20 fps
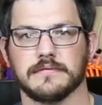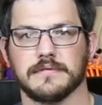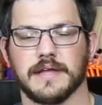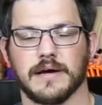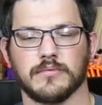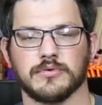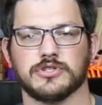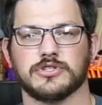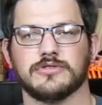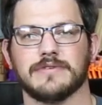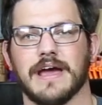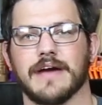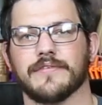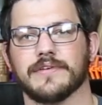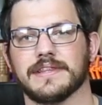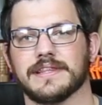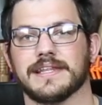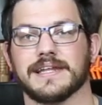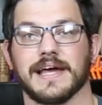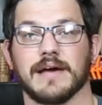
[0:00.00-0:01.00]
that would do
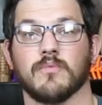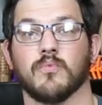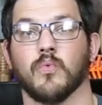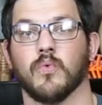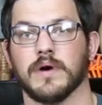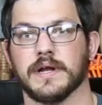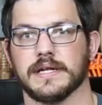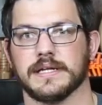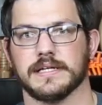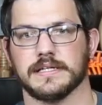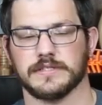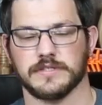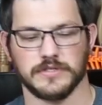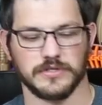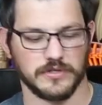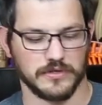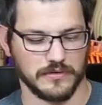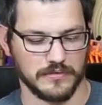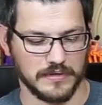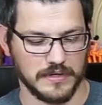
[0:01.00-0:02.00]
everything that I wanted it to
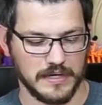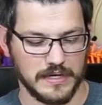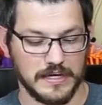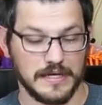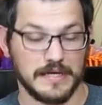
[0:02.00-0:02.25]
do.